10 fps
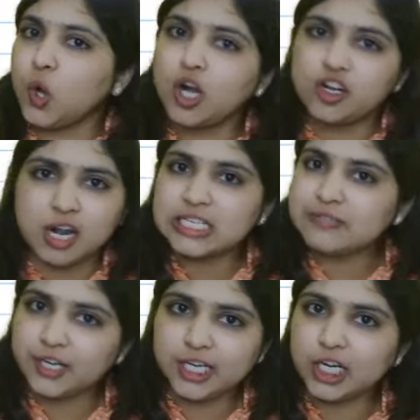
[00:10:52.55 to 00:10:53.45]
or
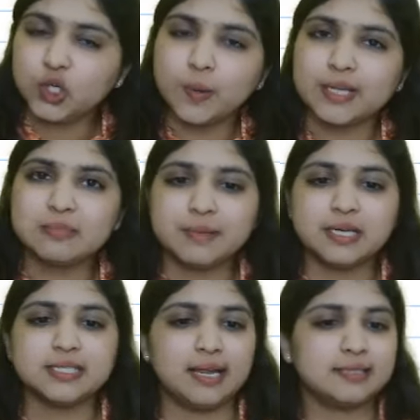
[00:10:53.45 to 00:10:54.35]
transfer it into
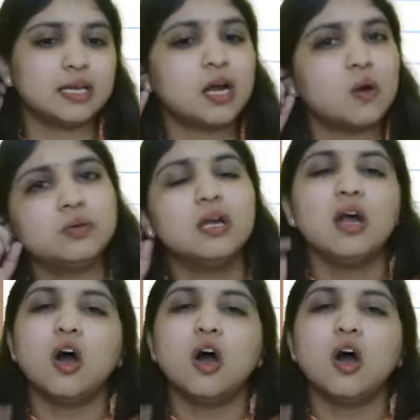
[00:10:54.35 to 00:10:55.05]
unspent CSR account,